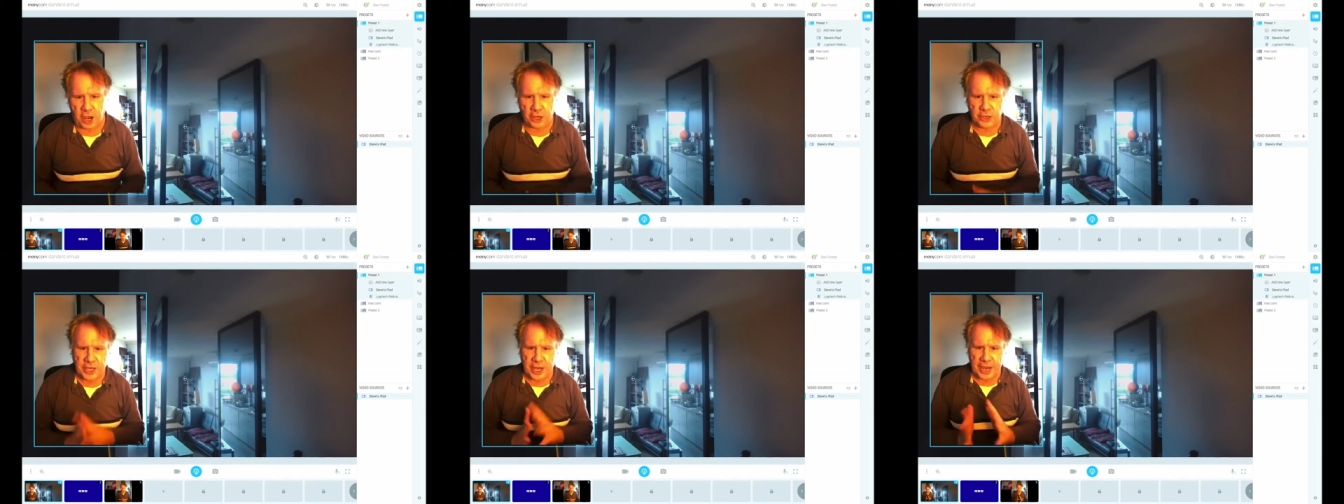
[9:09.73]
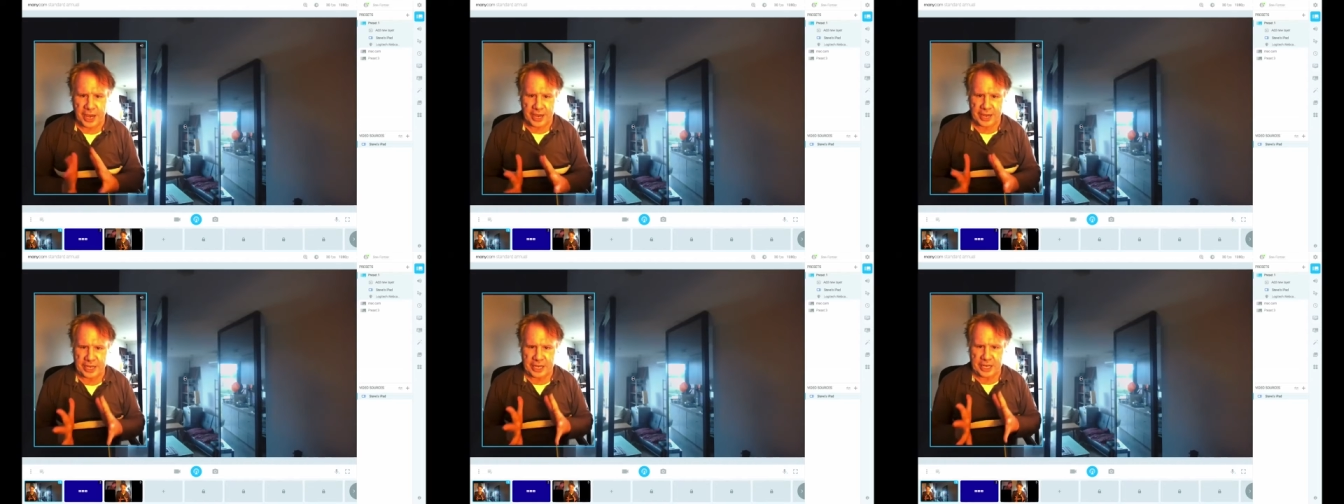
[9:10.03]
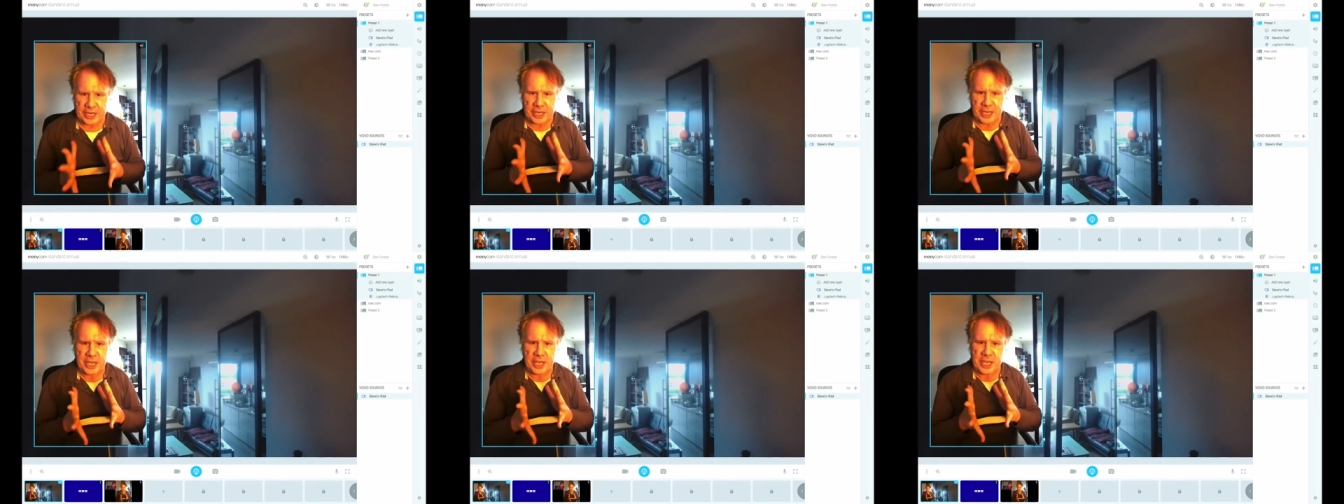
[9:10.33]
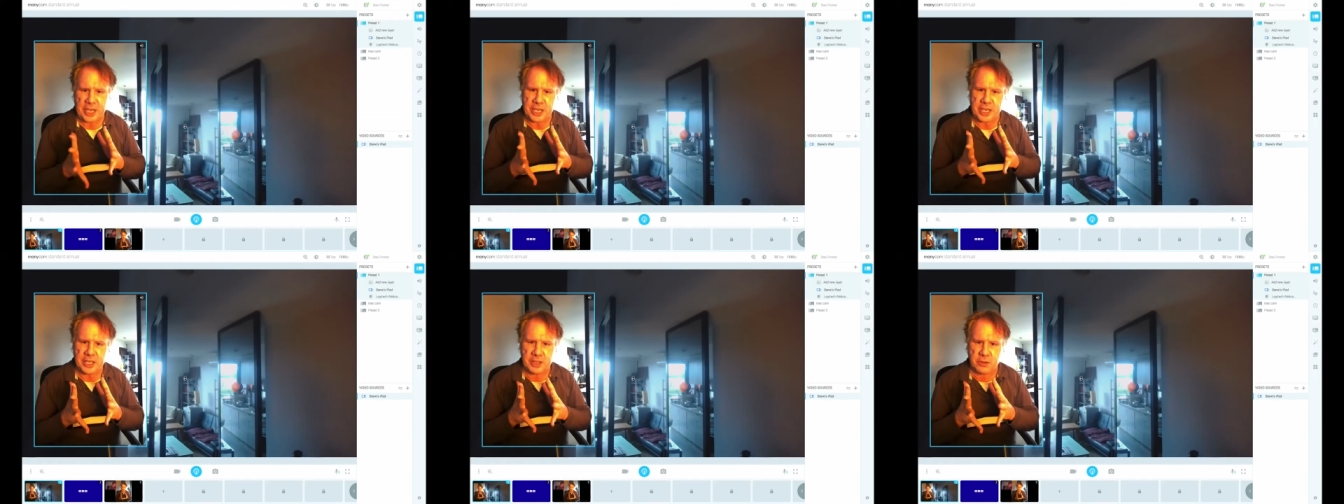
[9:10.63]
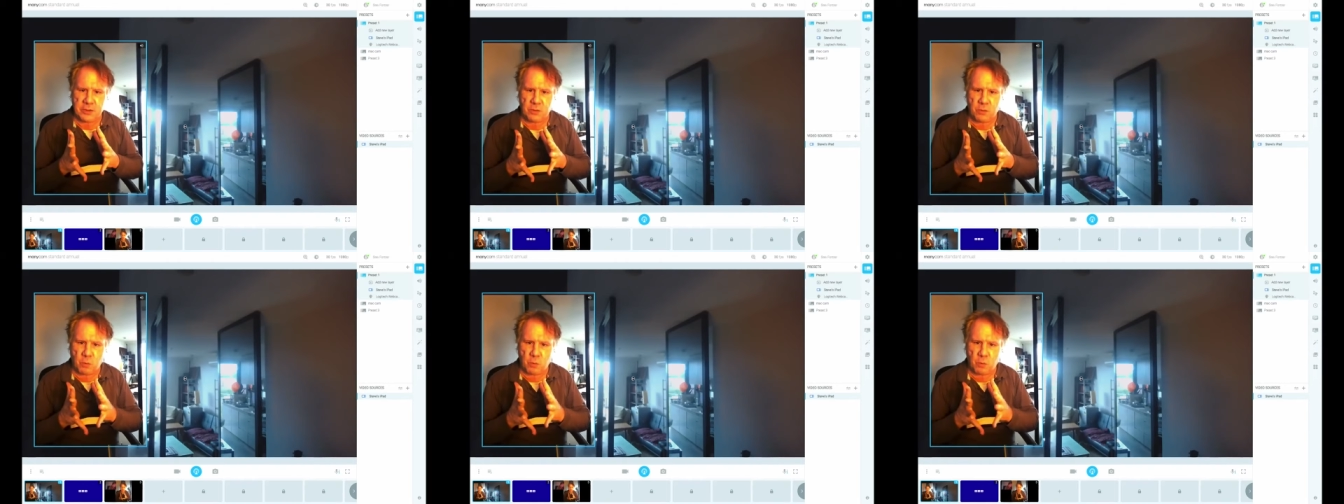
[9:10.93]
Okay,
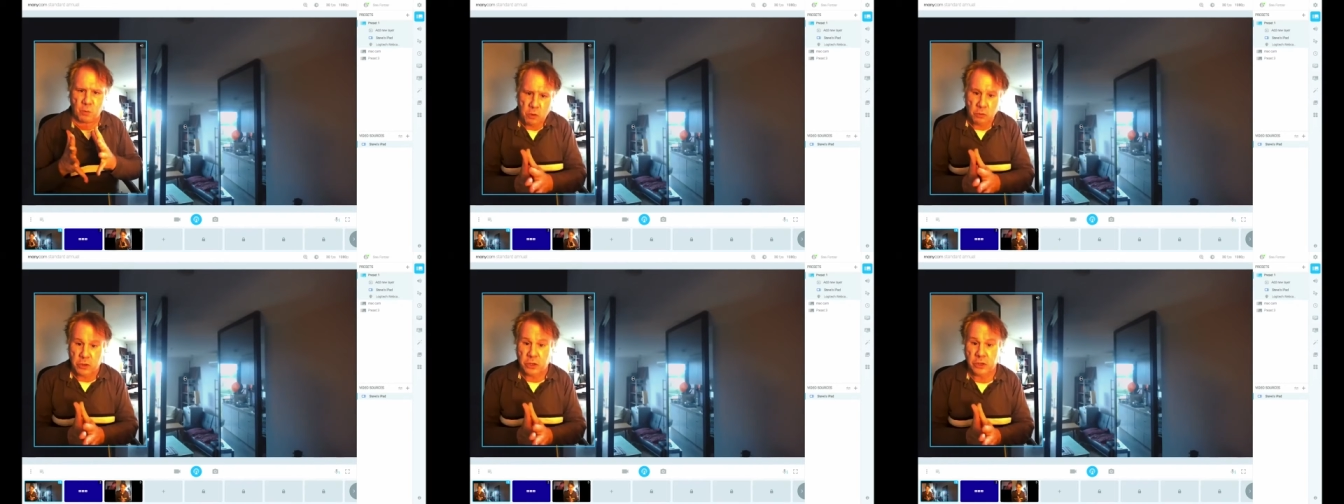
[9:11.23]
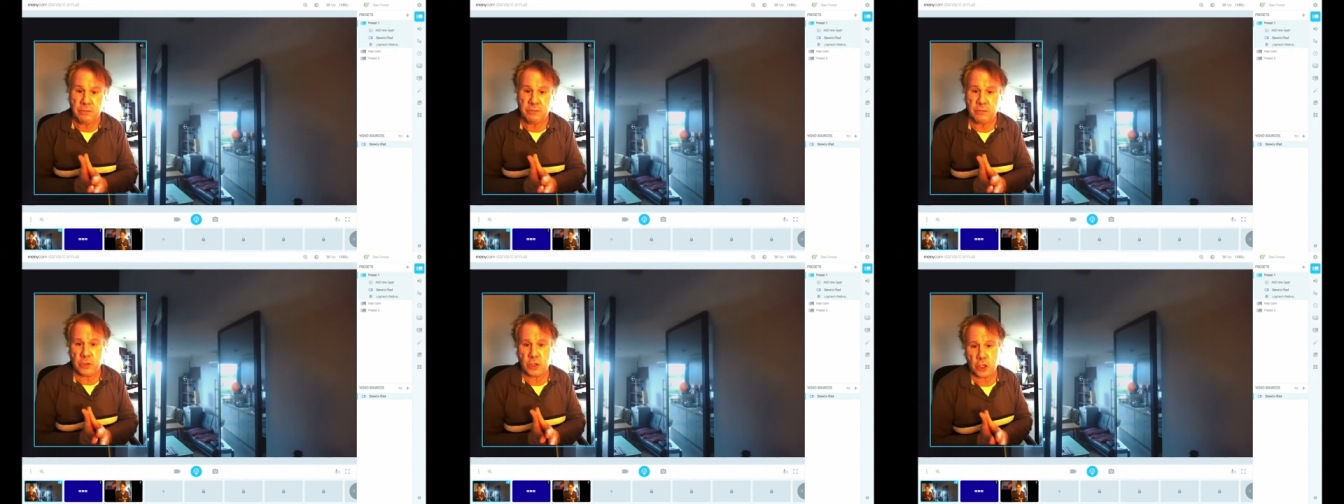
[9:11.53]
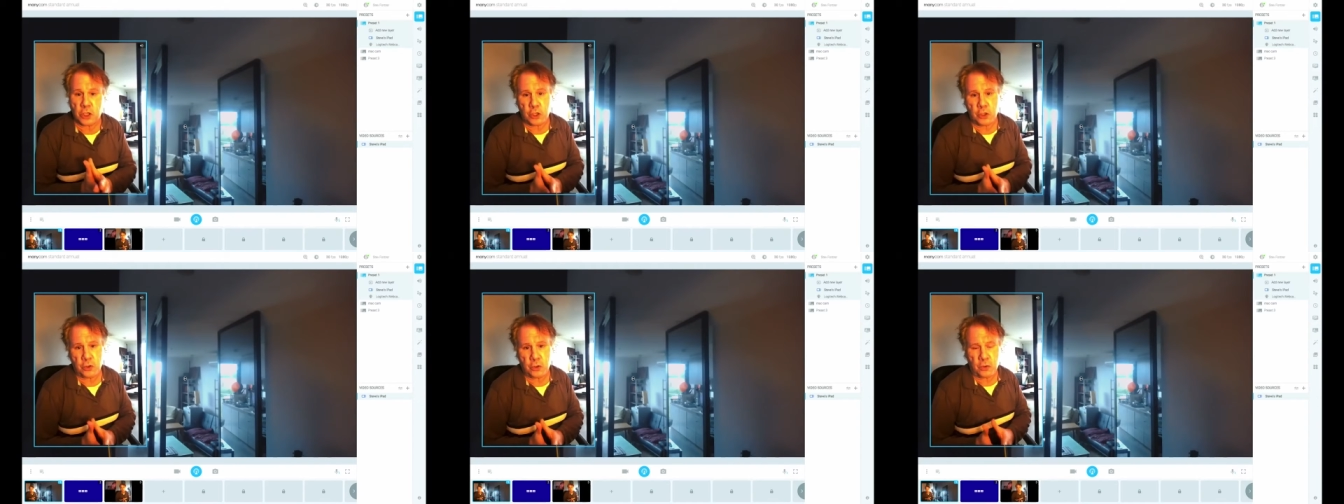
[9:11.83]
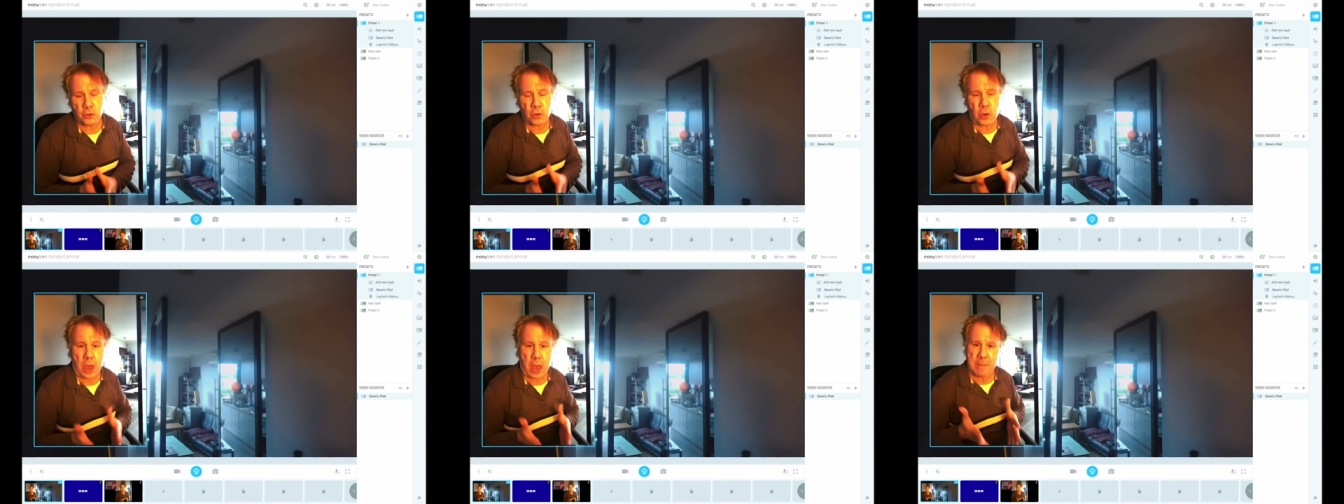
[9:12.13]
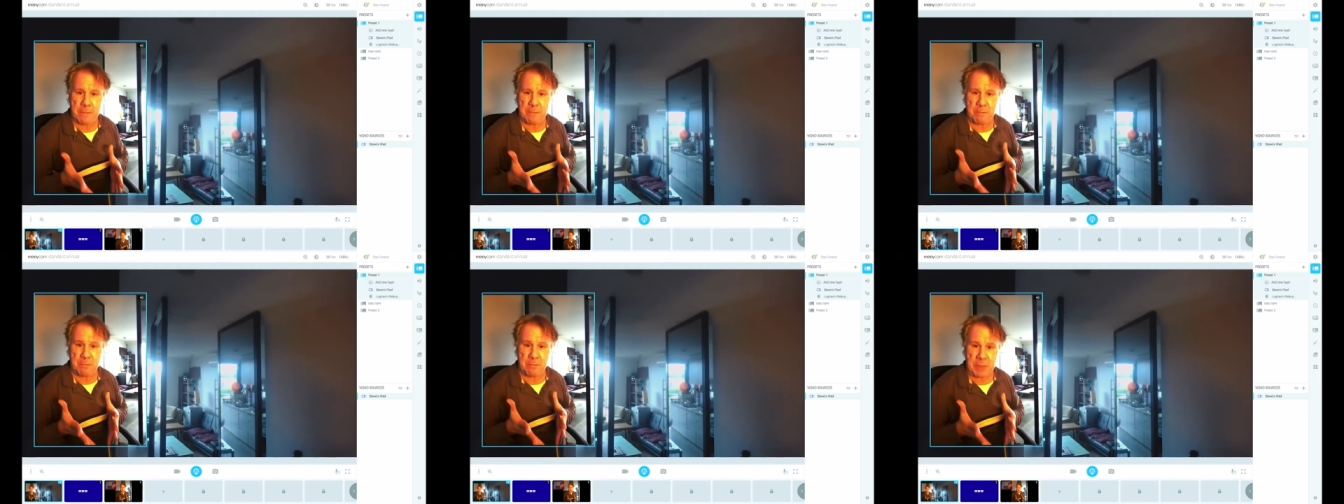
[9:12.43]
welcome to
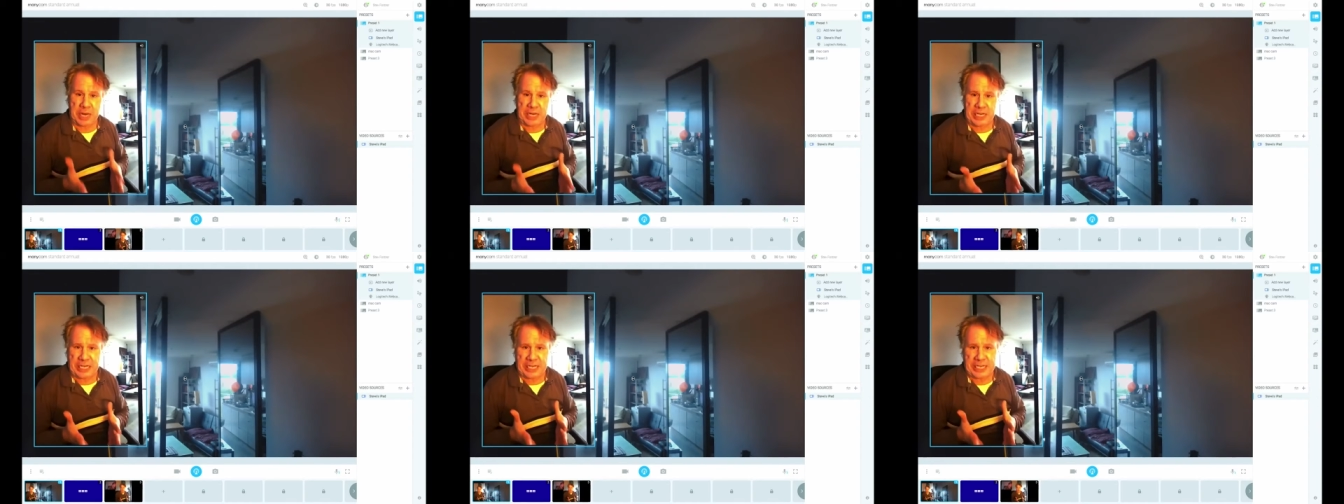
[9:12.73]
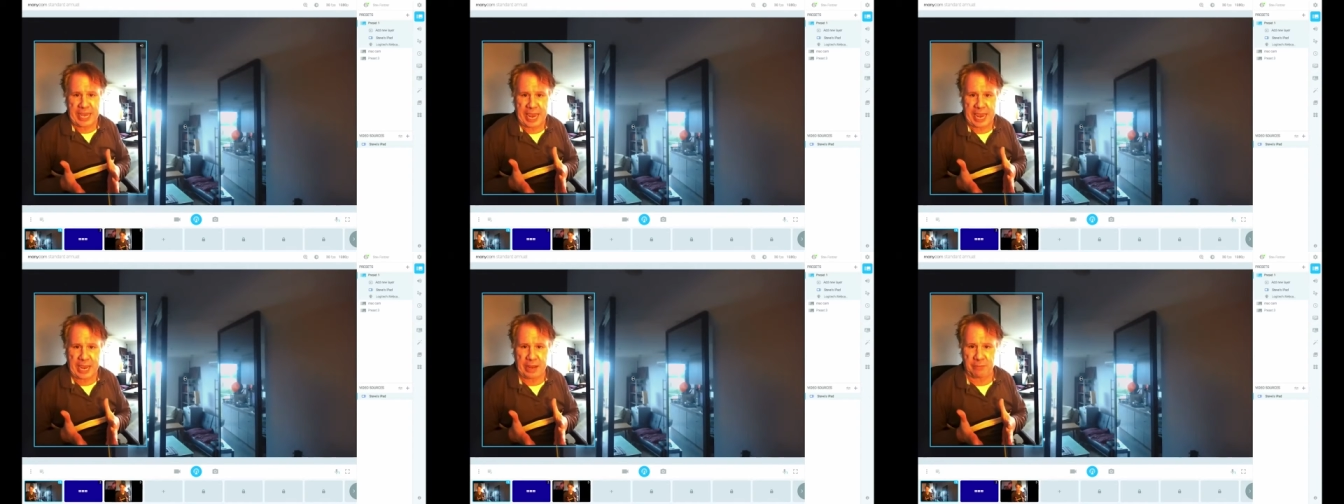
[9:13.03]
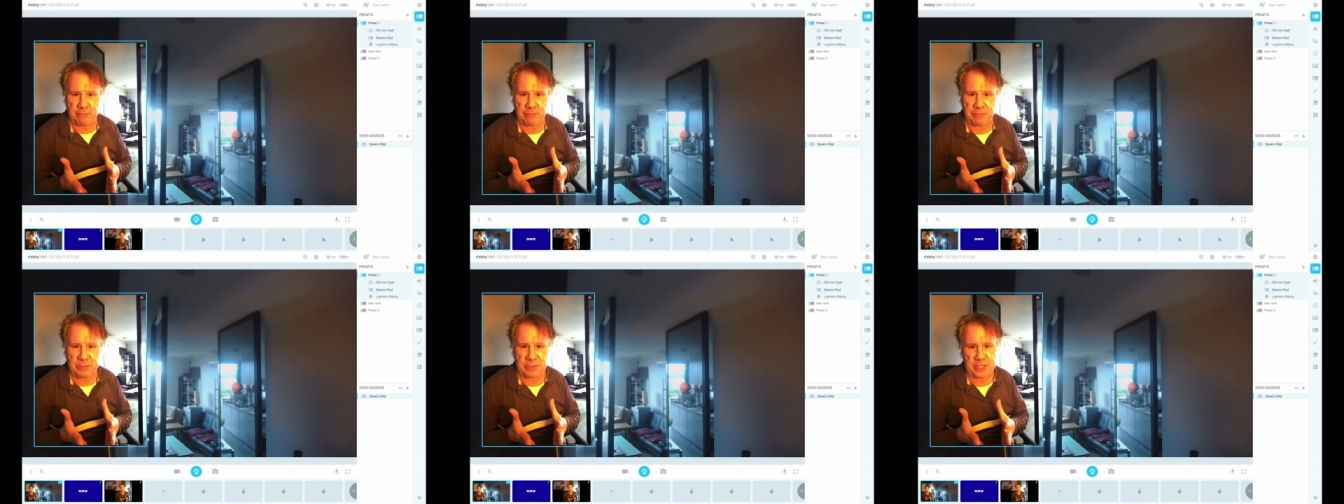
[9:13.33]
ManyCam.